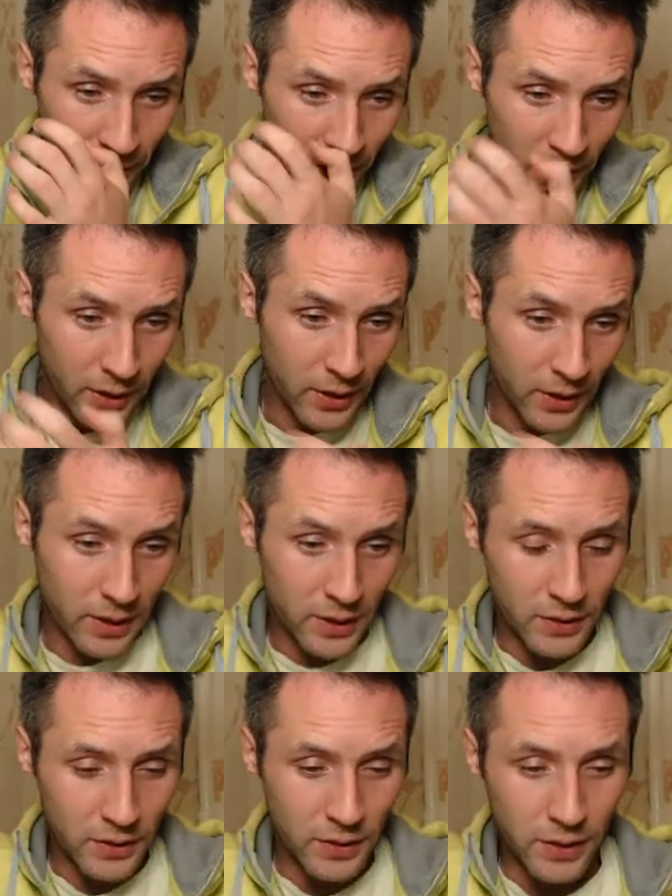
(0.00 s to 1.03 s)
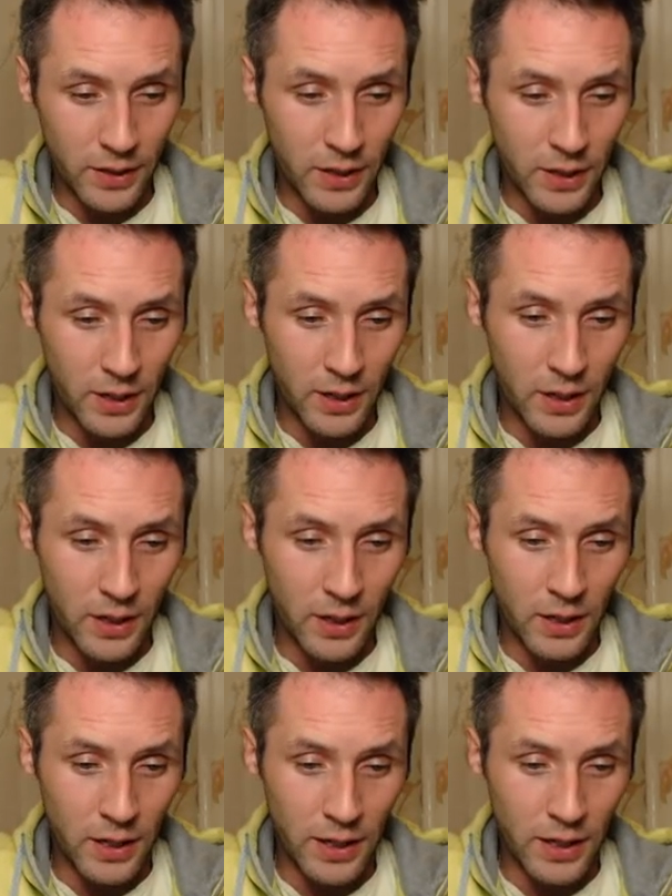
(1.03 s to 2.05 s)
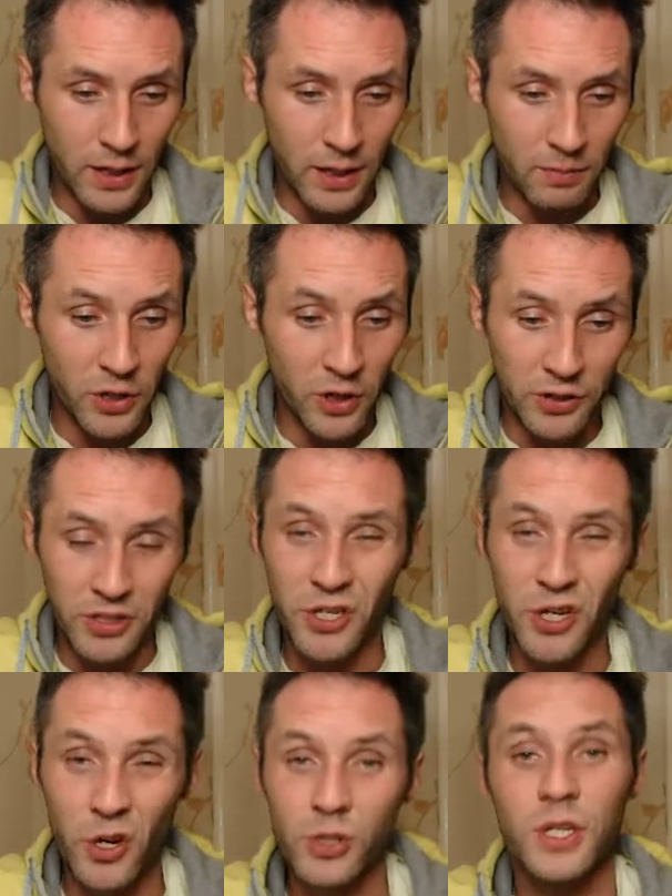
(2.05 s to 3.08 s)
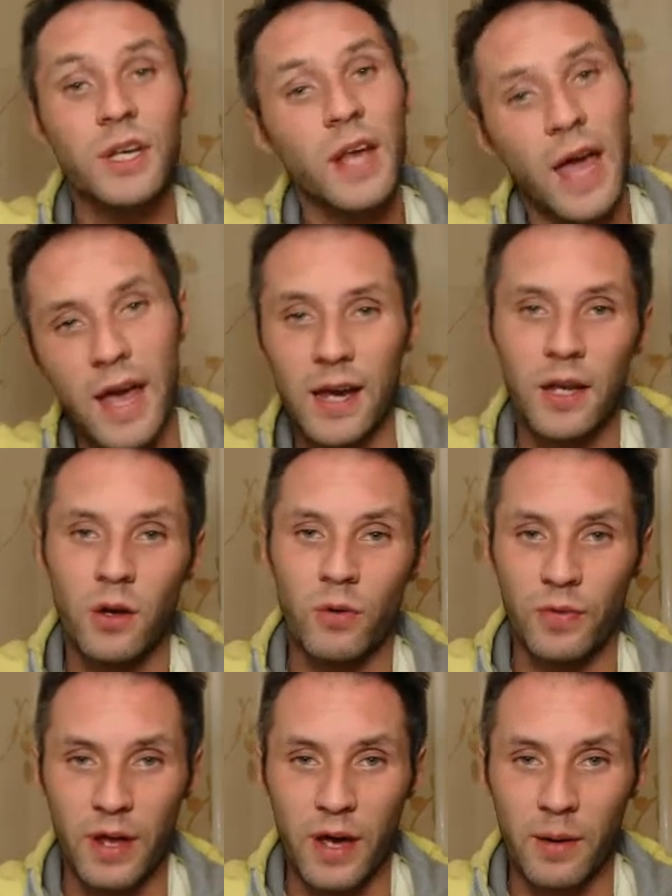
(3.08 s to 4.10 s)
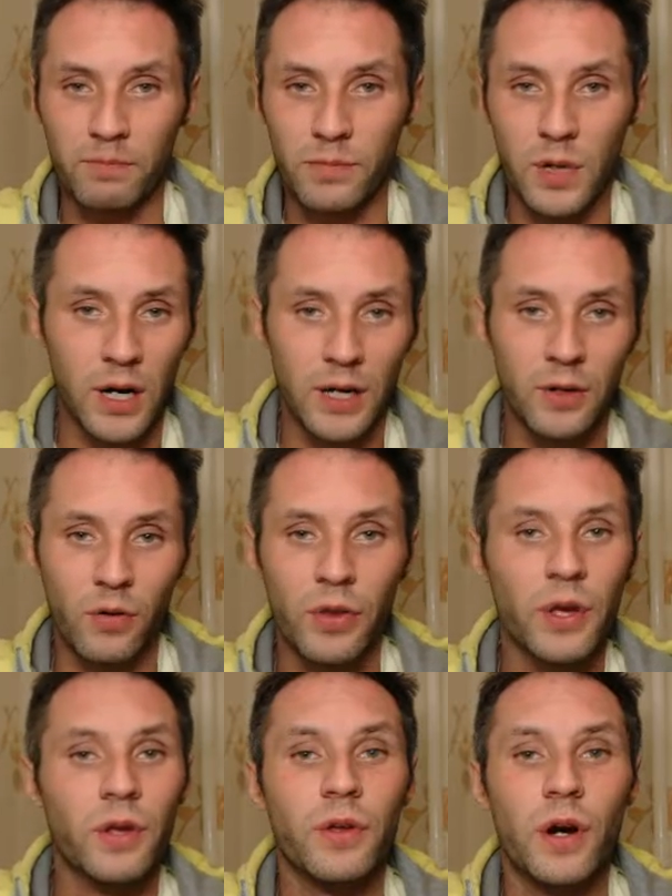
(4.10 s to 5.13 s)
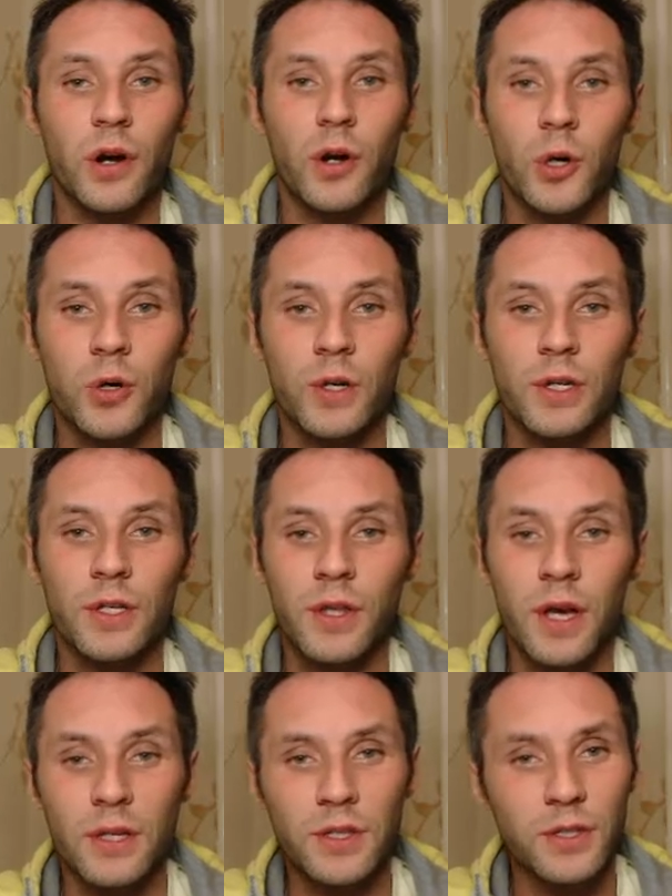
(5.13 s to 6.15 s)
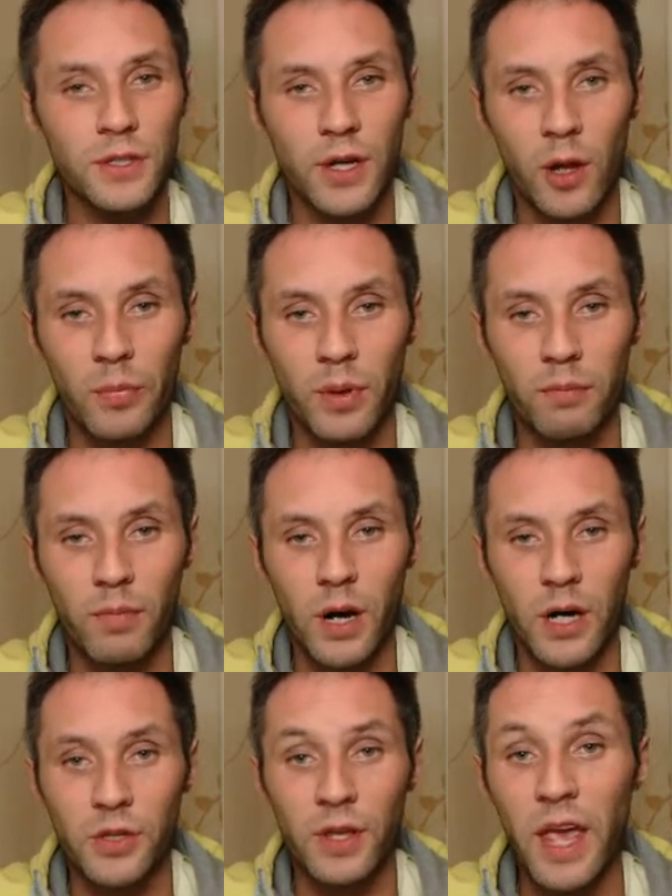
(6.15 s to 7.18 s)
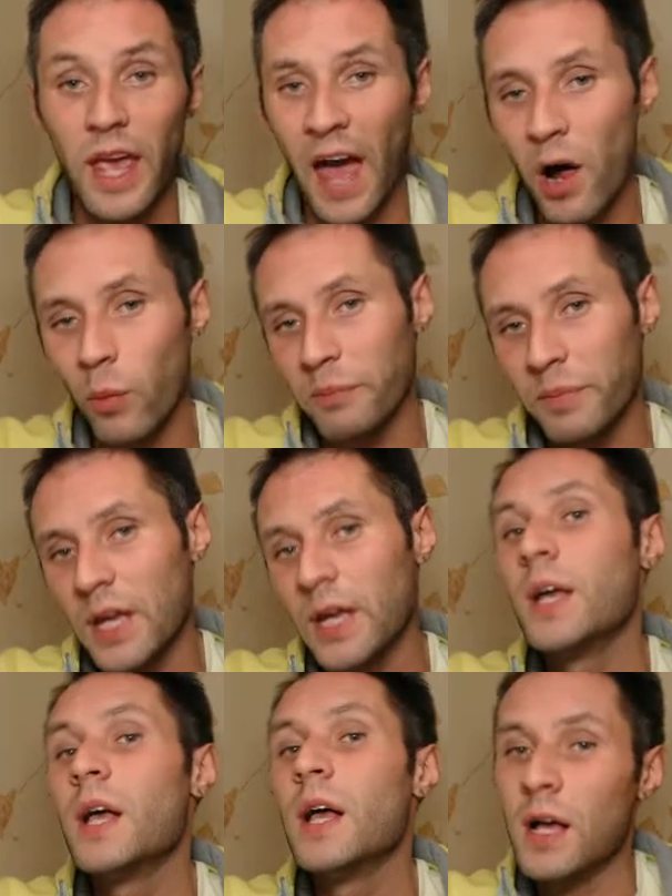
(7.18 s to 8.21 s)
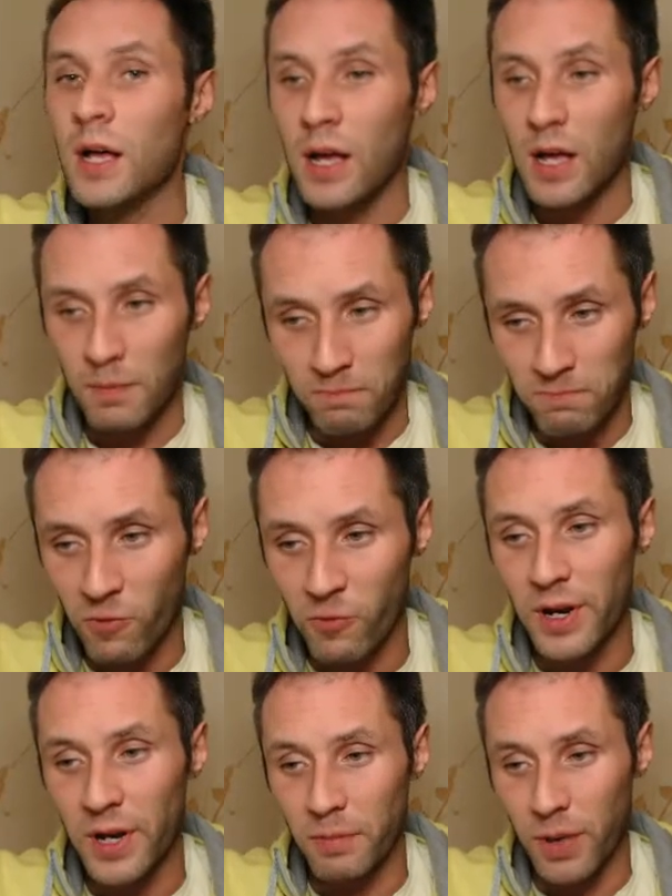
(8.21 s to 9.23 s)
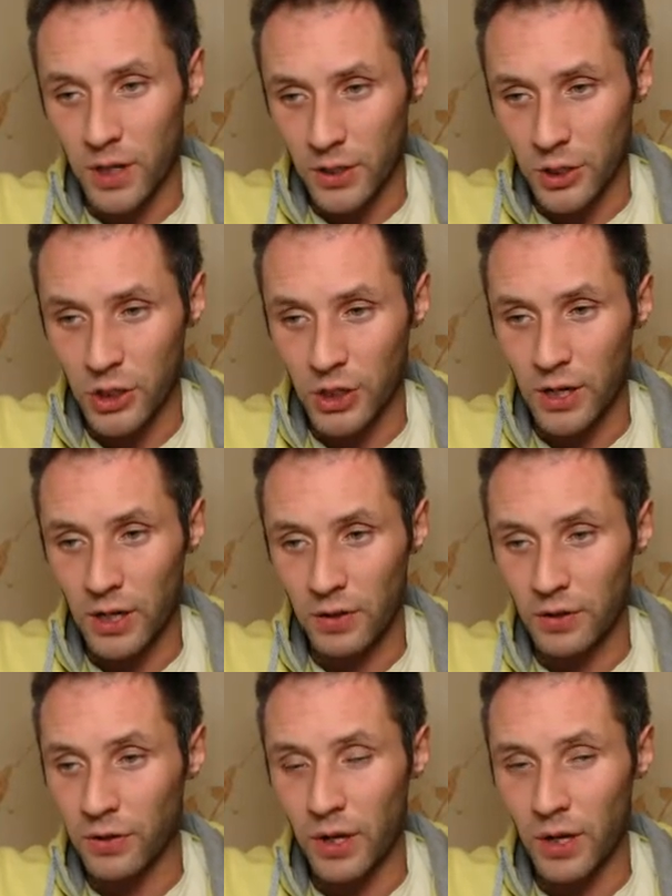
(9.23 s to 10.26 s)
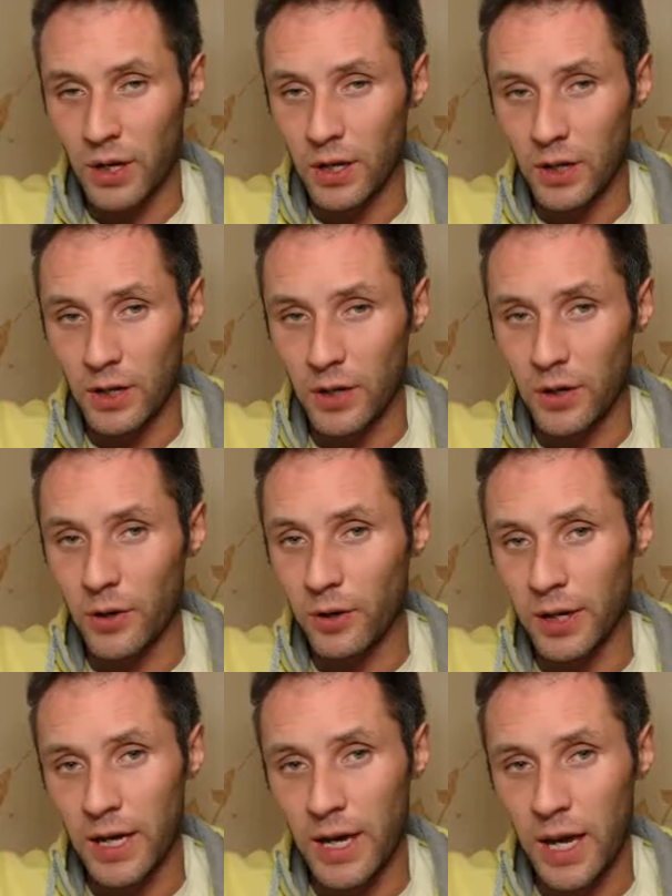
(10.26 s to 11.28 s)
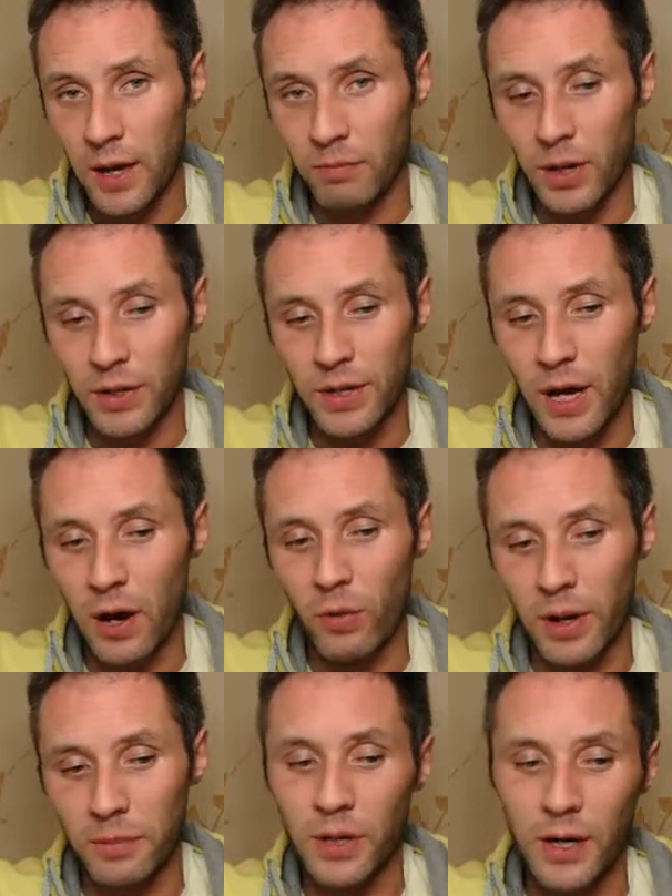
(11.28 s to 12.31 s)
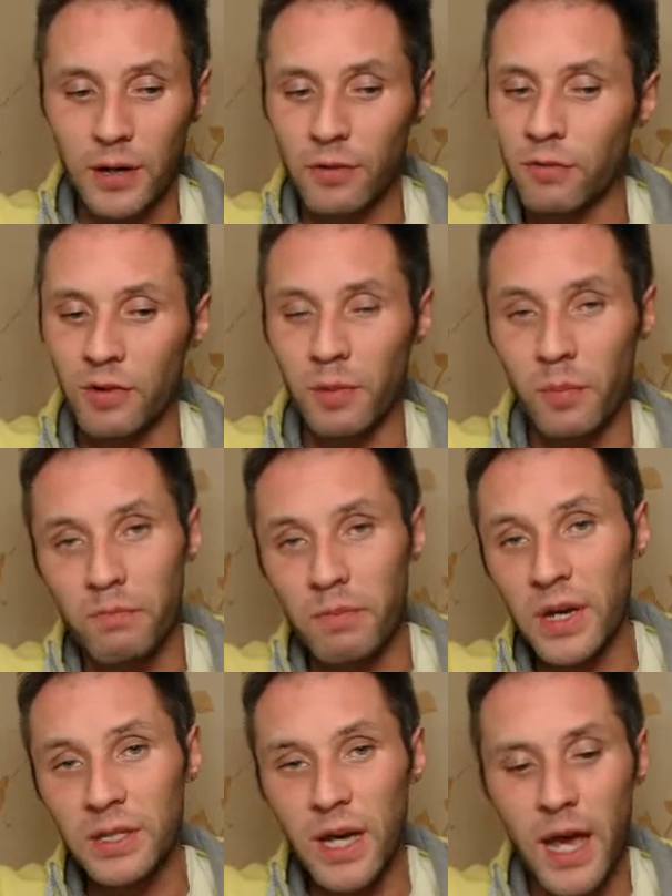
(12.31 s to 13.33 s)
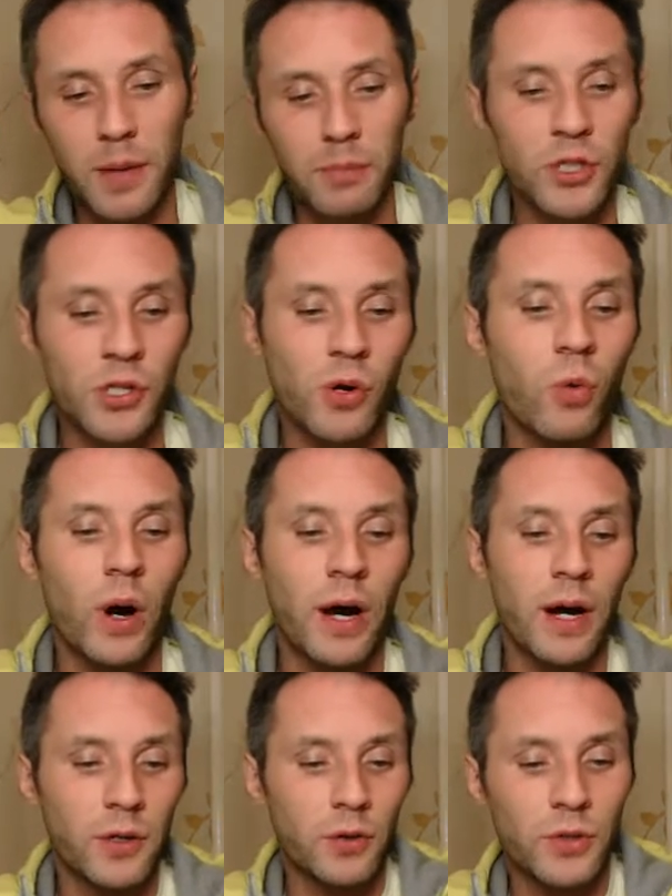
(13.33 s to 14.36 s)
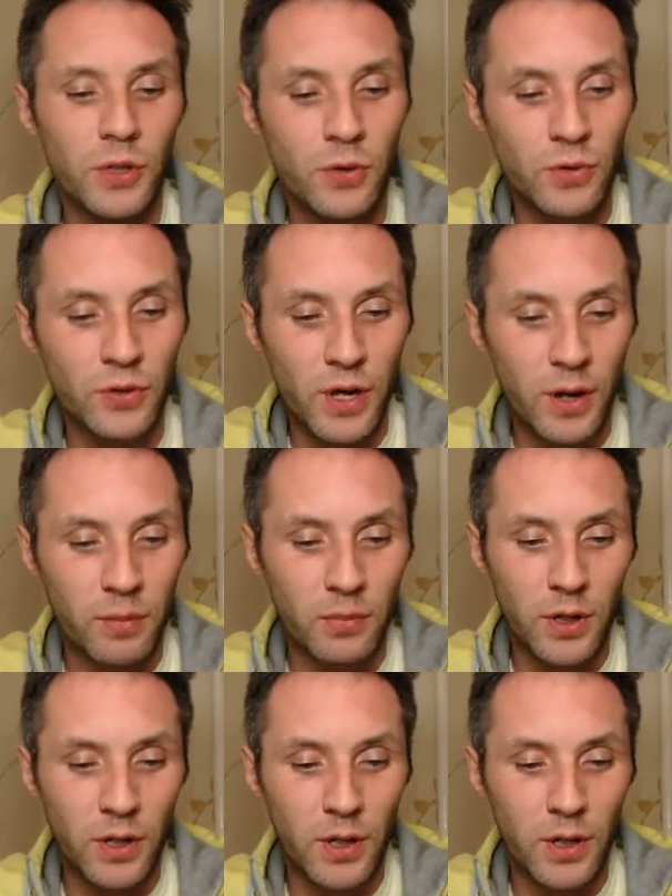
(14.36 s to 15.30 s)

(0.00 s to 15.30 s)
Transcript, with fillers: Reaper, and uh, I'm not using any of them. I don't think they're good. They didn't help me much. They helped me pretty much in the early game, but now I'm kind of in the mid game, so I don't use them.